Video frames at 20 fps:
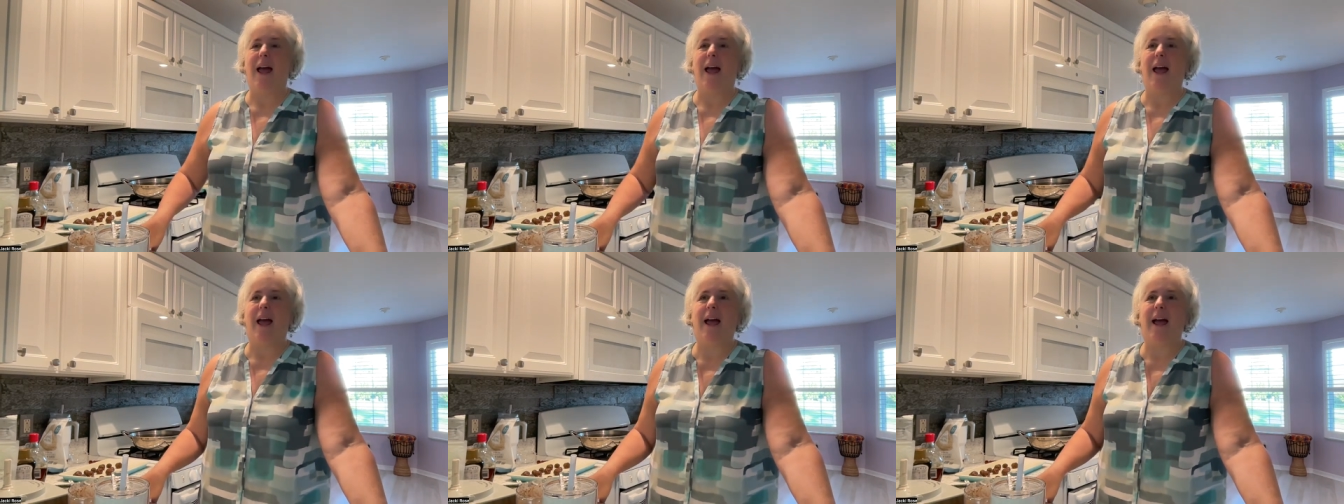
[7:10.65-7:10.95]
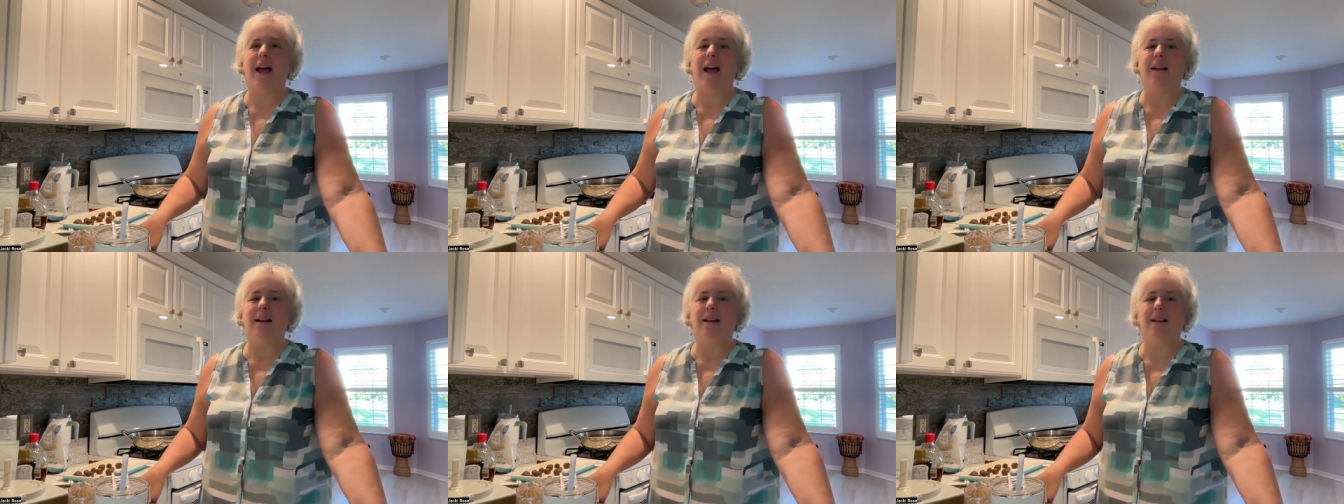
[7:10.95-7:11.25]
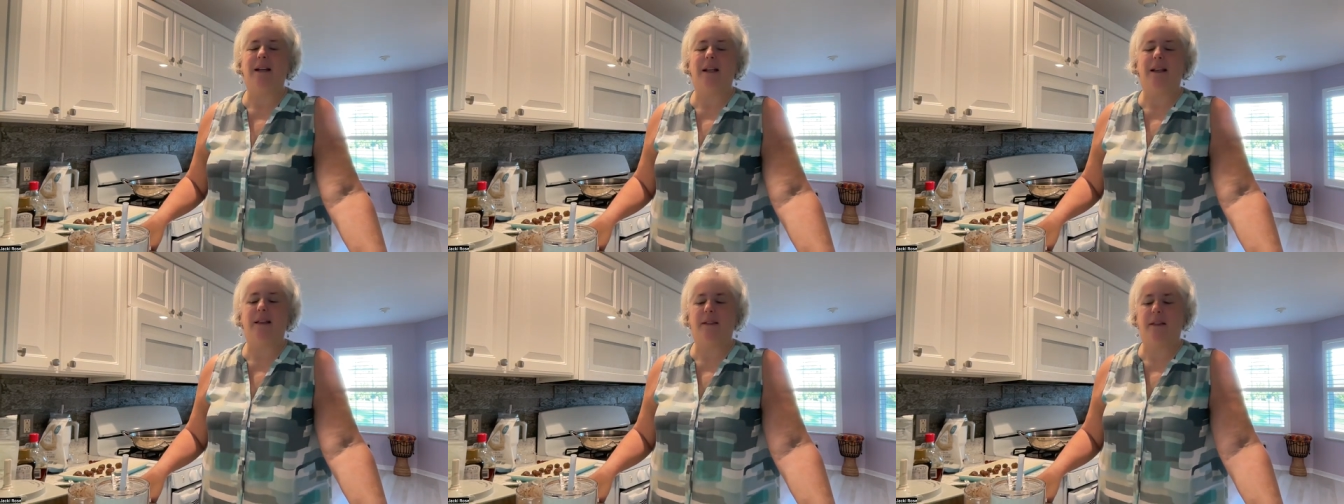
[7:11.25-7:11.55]

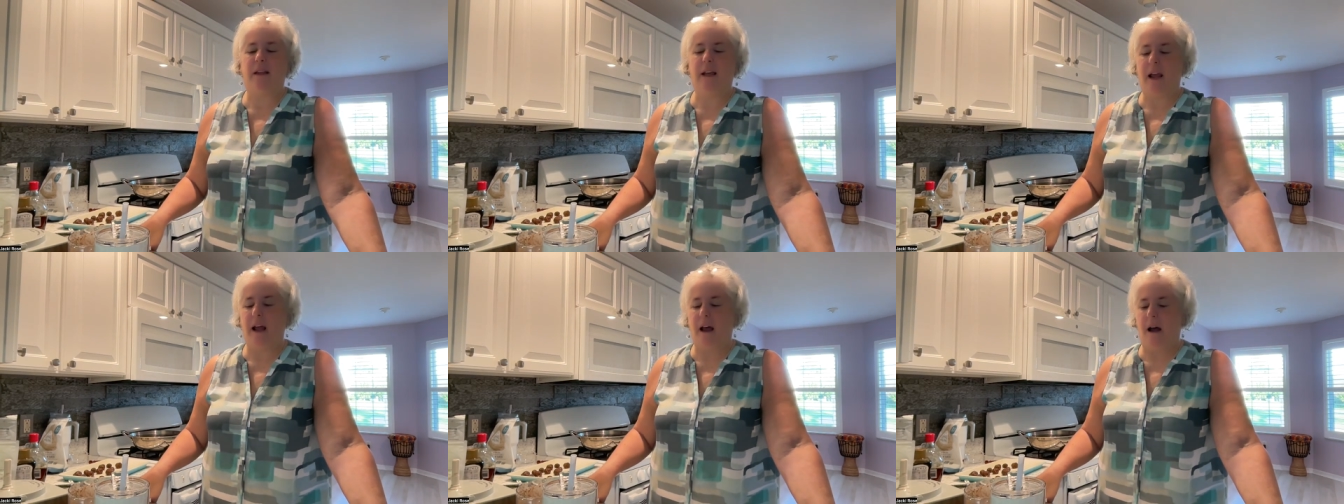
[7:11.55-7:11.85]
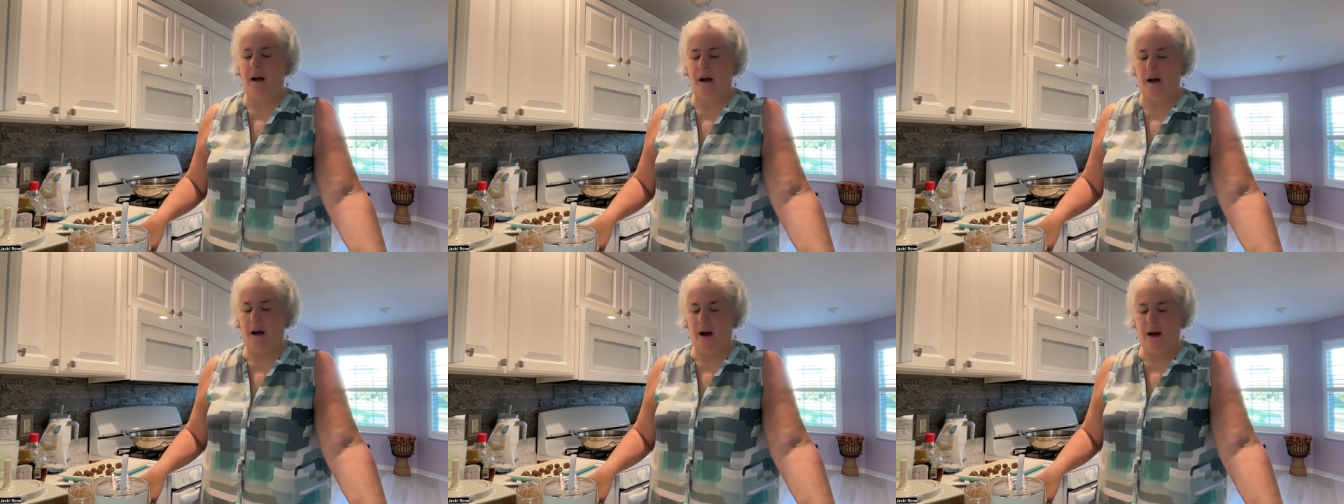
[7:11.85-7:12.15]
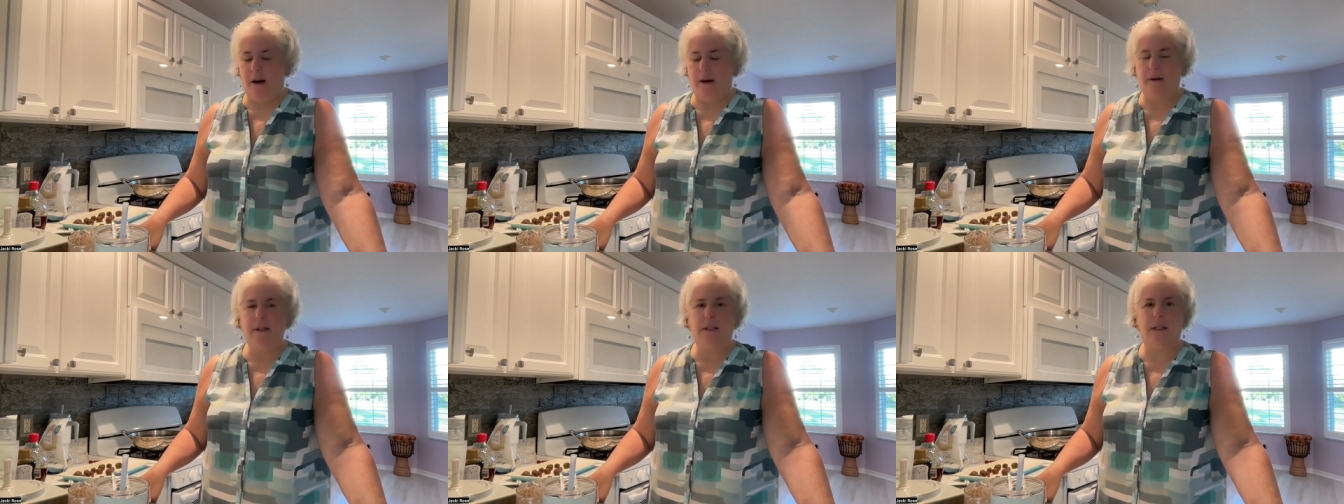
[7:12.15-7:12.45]
And
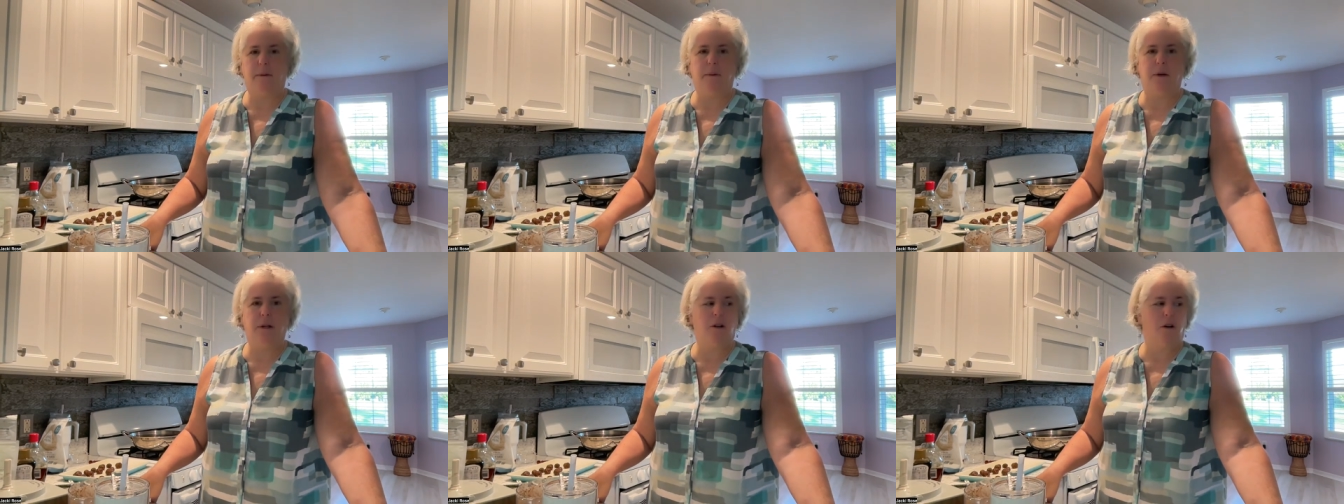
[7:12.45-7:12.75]
someone